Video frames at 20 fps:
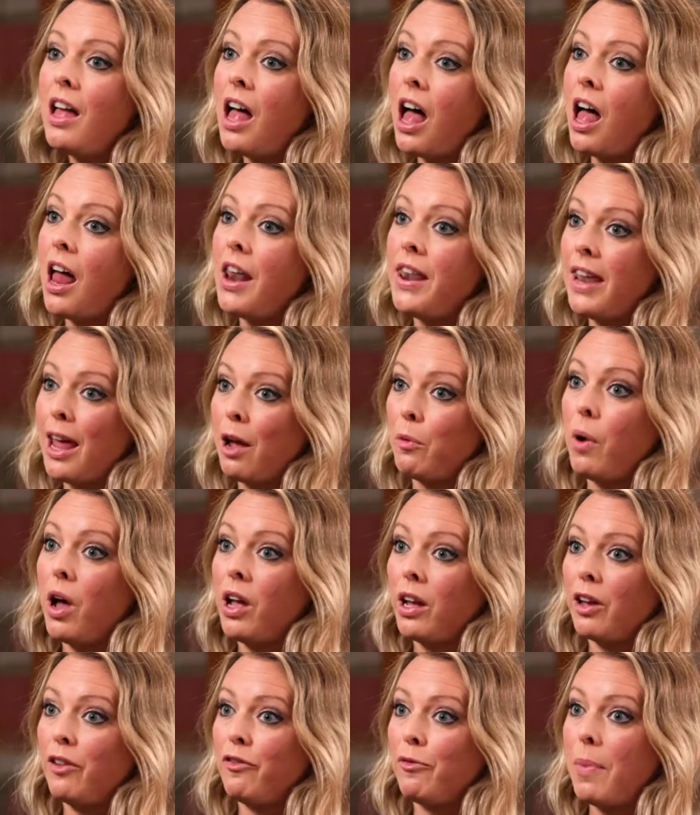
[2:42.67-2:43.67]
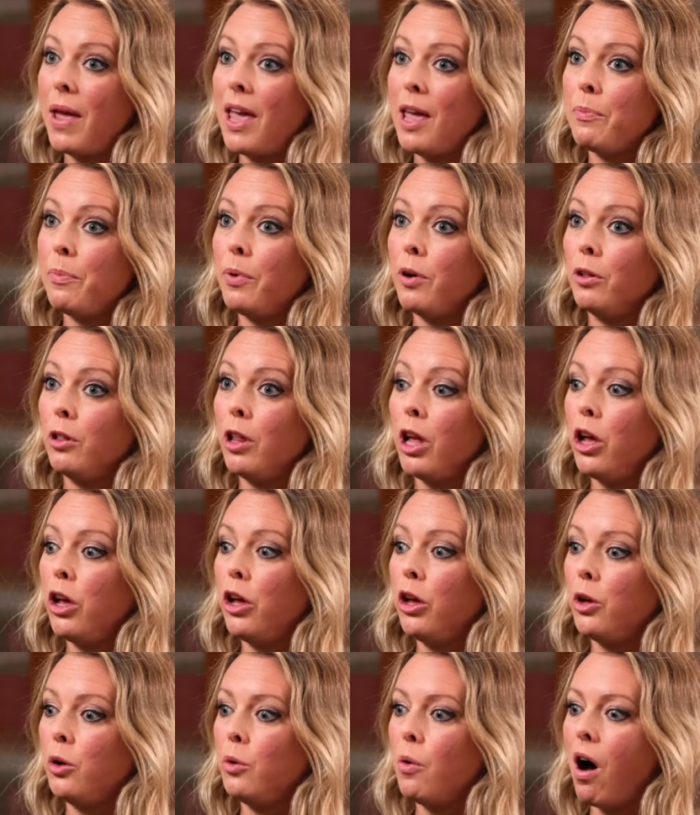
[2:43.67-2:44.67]
a network of people
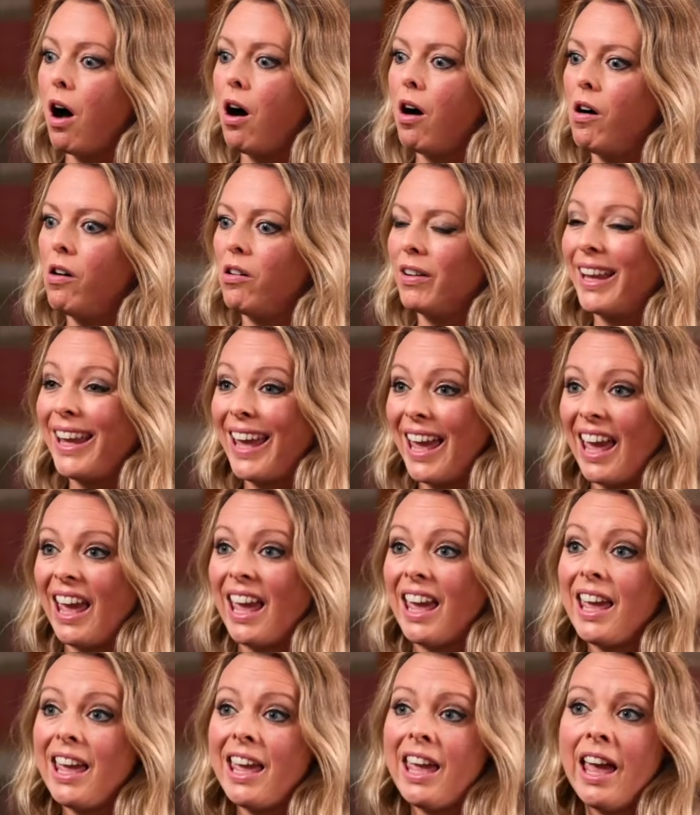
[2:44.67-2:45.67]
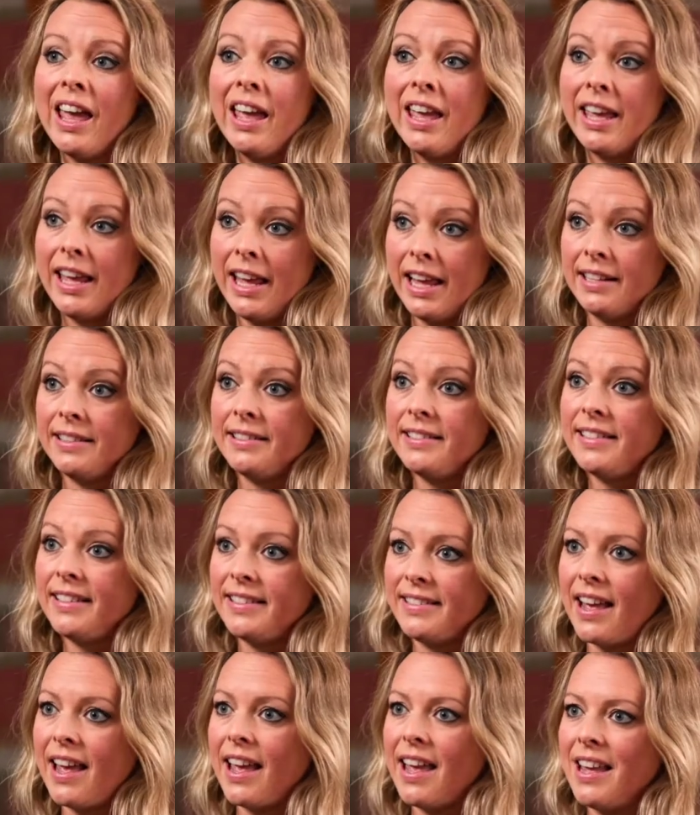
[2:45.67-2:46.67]
who are key in
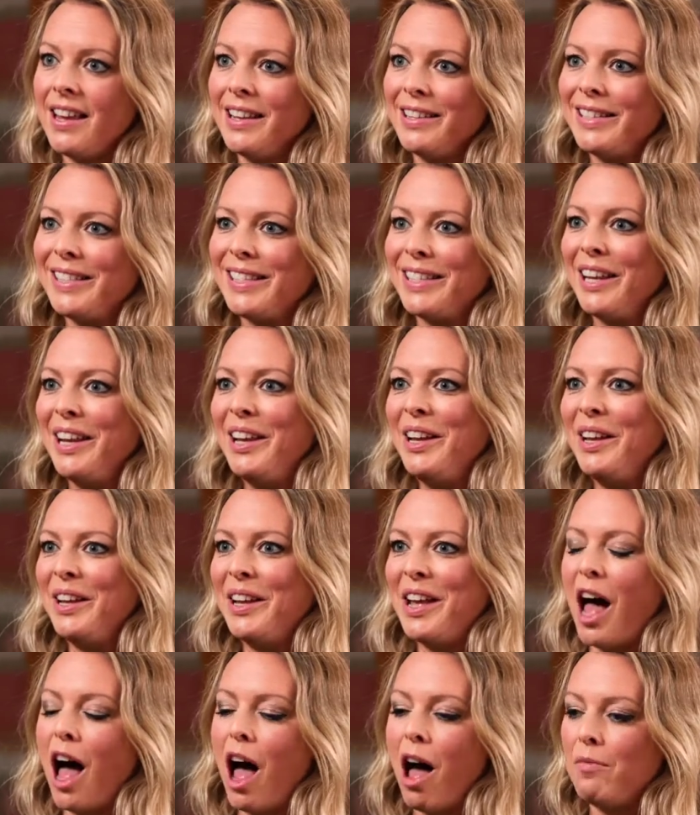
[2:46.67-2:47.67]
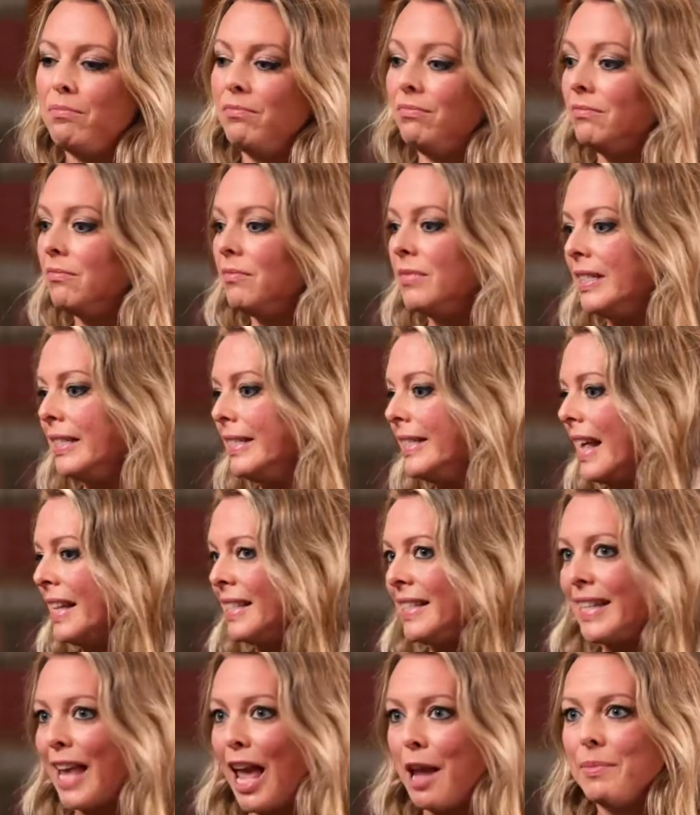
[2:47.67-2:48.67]
today's
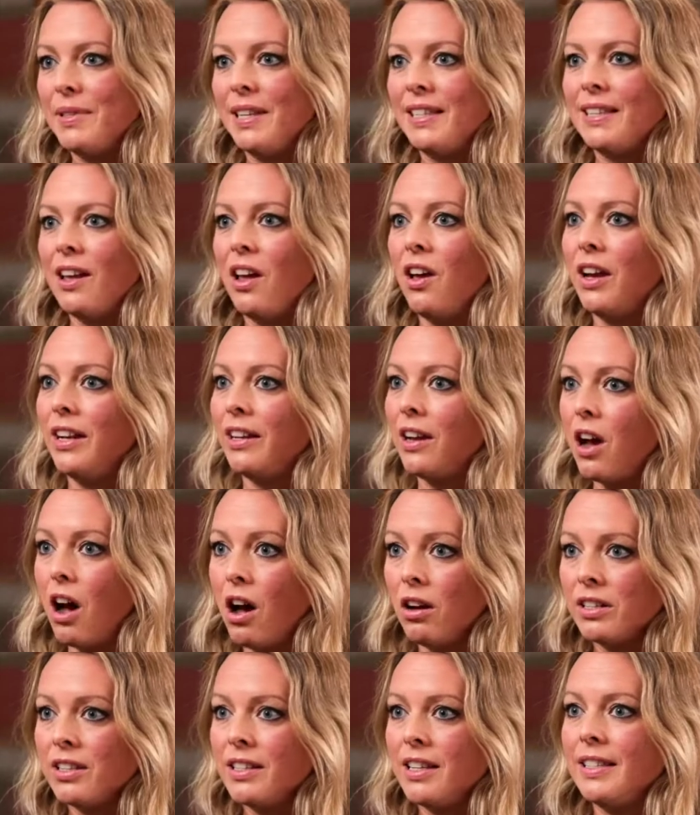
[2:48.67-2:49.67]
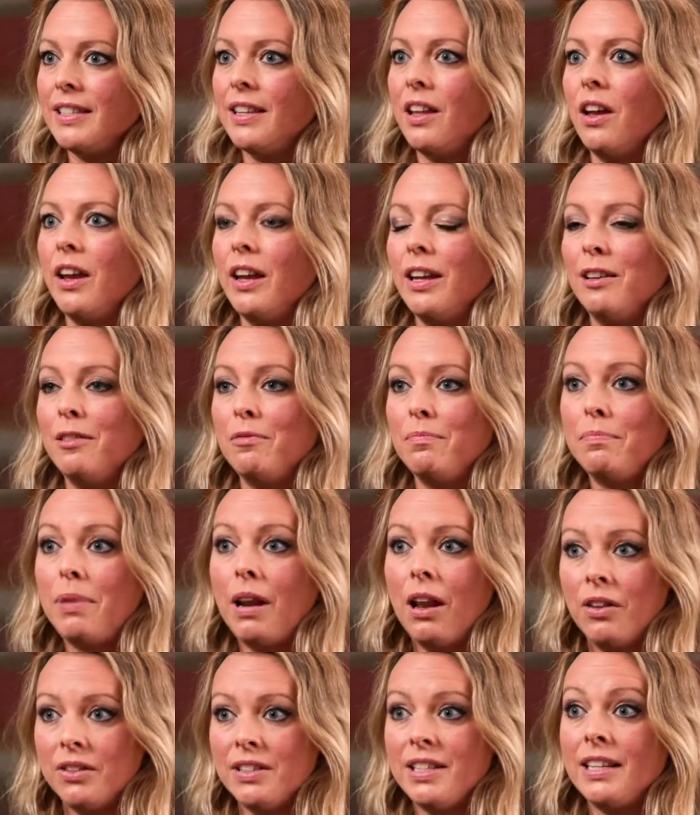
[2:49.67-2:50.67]
landscape design, garden design,
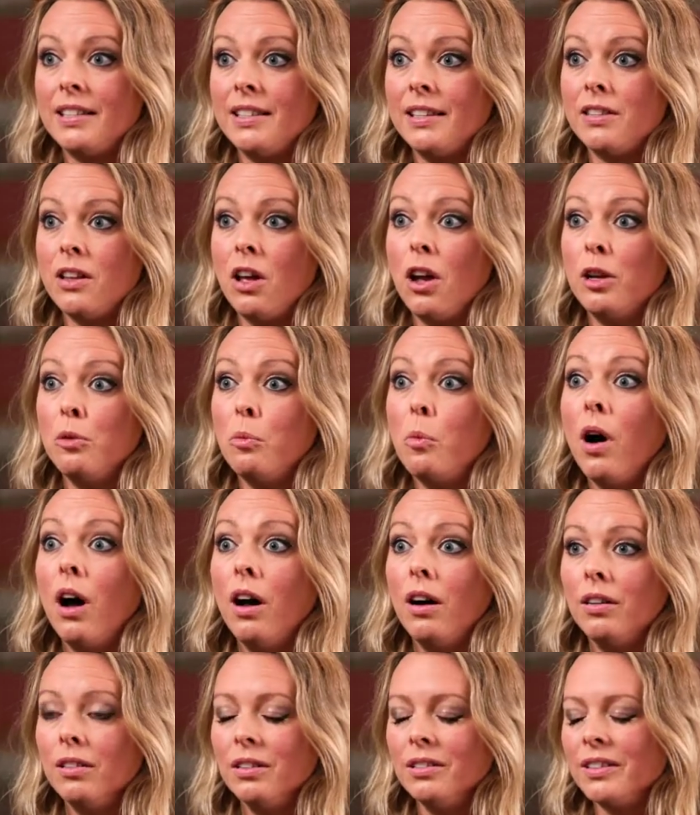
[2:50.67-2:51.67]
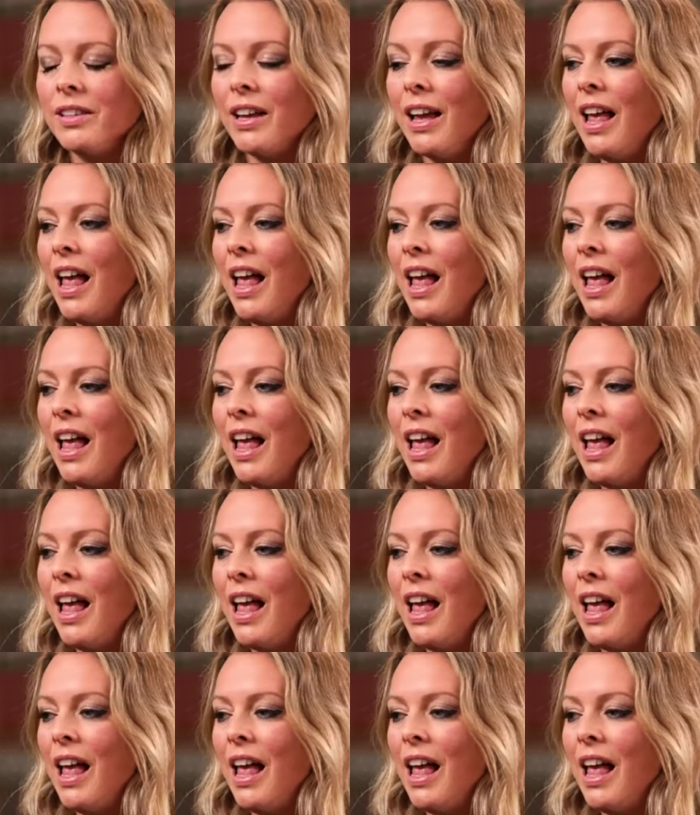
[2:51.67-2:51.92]
planting design world,